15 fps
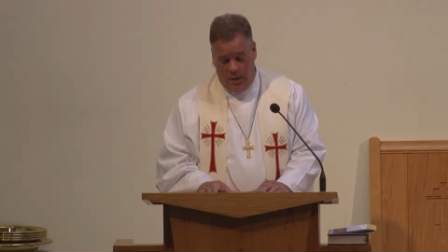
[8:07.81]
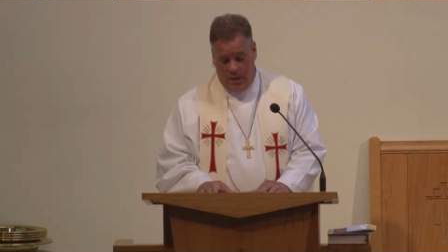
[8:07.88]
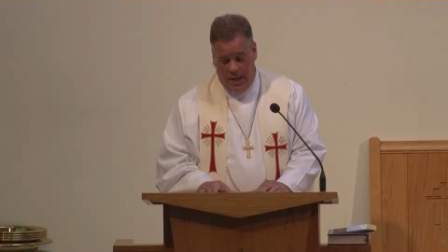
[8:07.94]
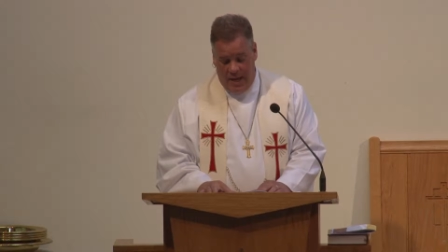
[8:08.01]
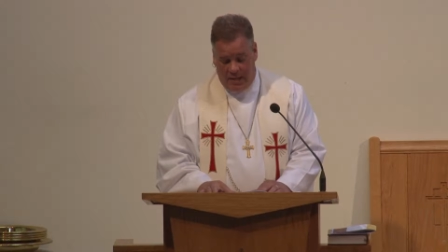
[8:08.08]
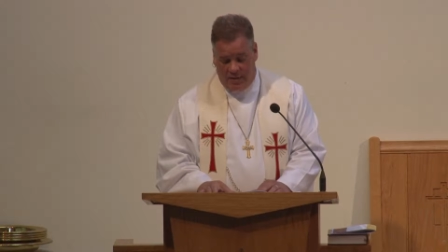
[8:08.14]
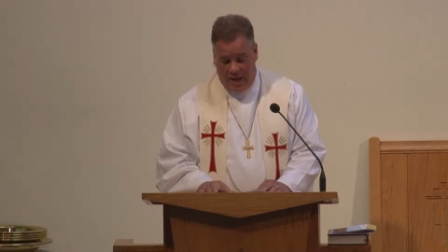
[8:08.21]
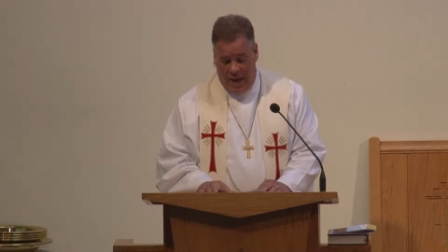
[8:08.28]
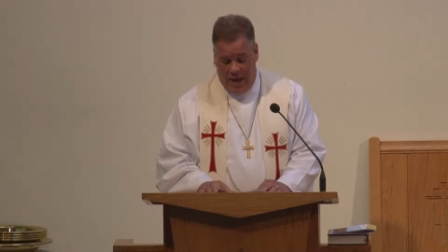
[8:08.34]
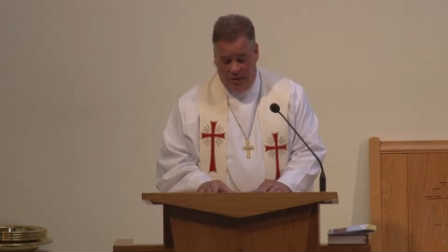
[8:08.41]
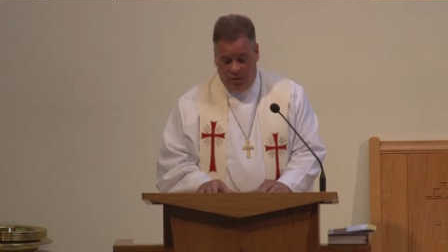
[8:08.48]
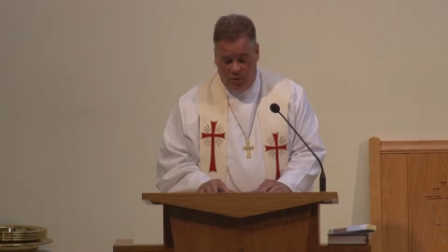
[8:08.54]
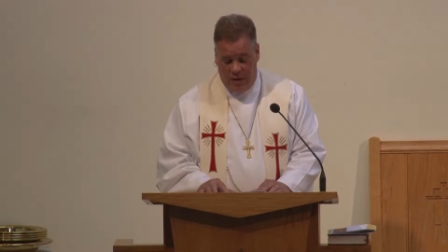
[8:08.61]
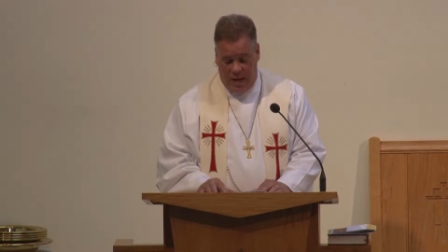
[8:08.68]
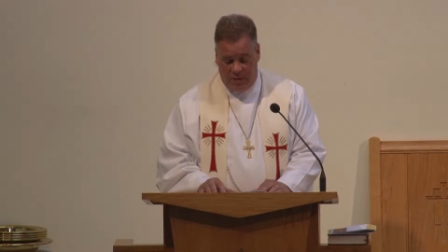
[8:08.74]
Yet
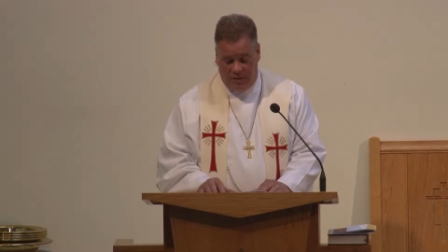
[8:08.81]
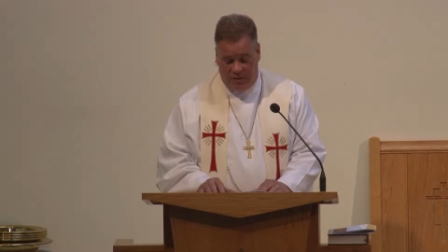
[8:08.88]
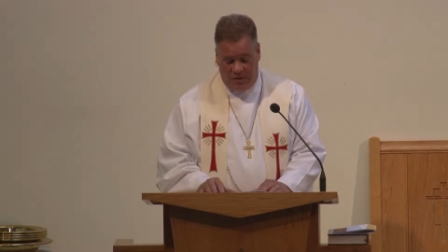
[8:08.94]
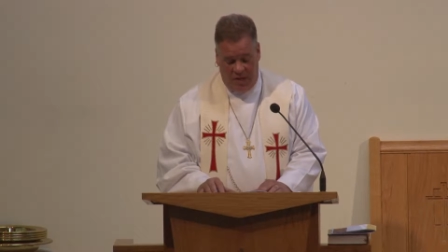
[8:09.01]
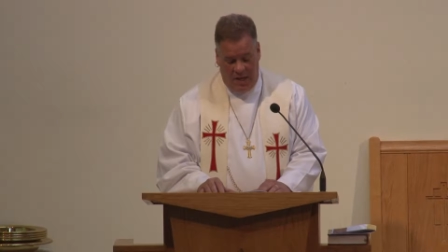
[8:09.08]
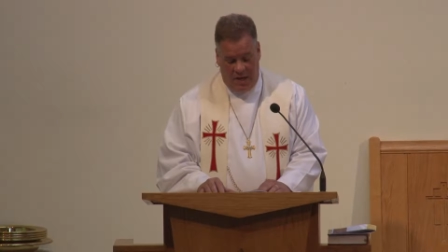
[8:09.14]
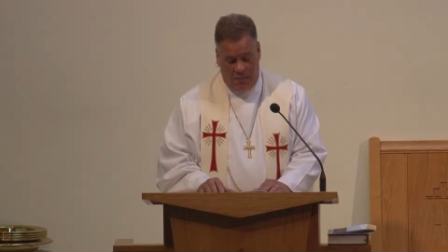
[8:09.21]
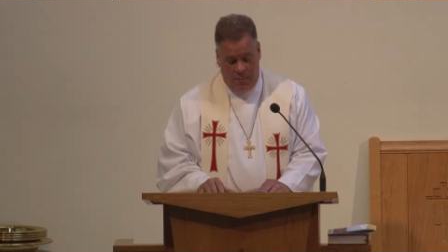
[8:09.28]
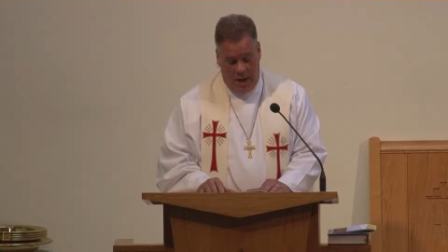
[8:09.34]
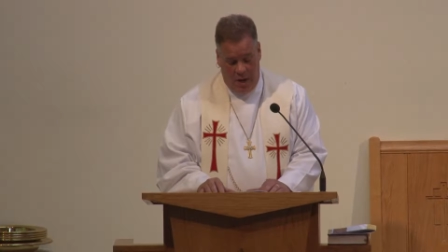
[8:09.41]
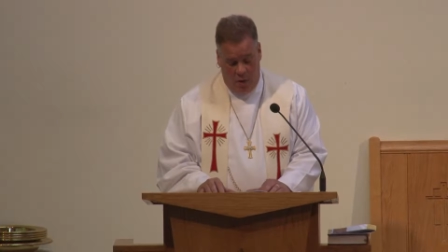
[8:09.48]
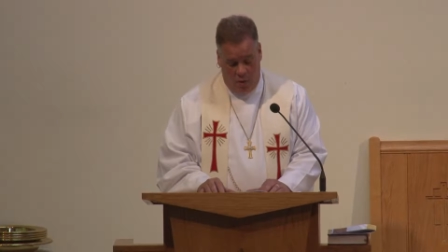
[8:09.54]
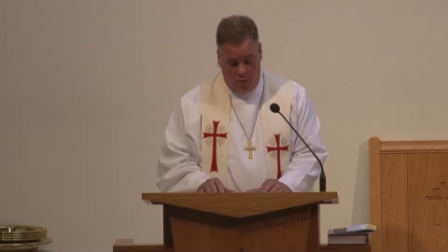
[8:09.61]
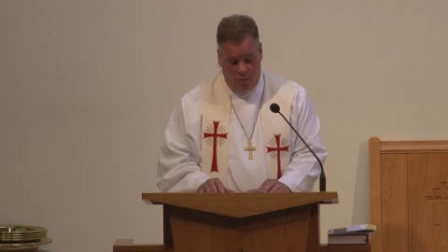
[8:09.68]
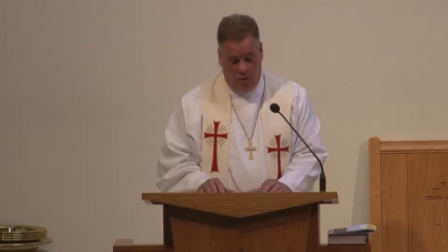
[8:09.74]
I do not seek
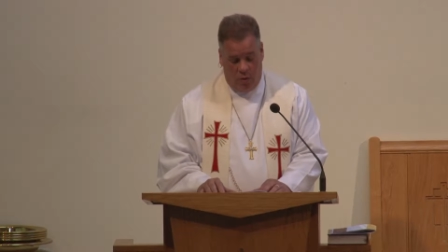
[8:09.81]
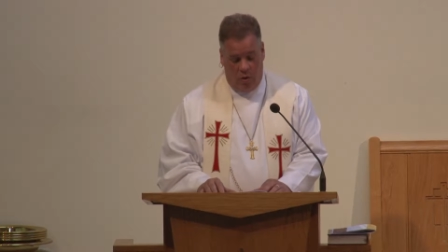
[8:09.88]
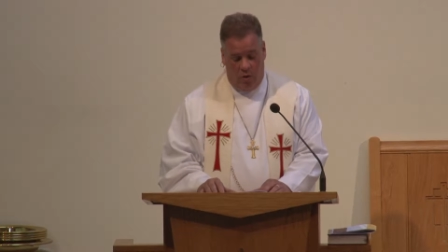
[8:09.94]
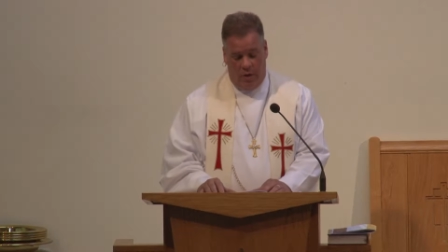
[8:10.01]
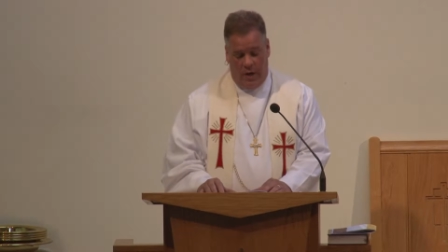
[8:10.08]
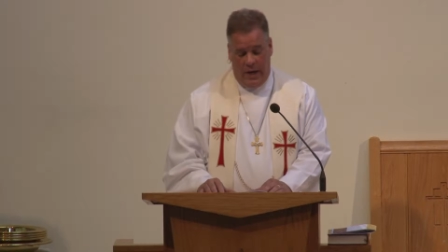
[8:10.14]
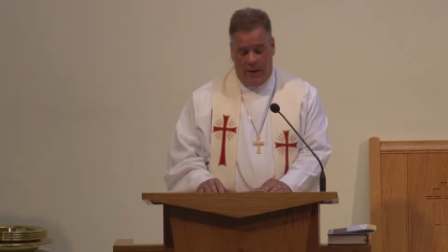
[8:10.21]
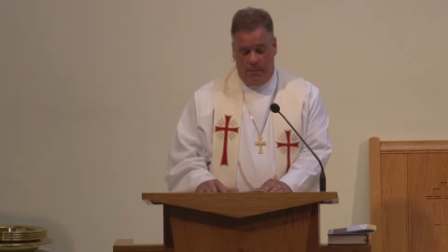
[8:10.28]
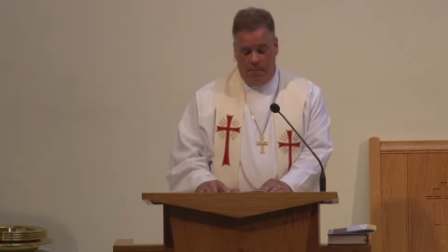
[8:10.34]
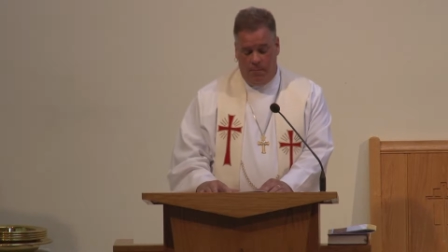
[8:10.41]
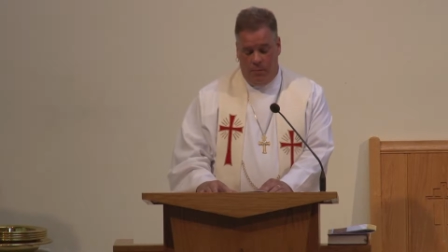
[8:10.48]
my own glory.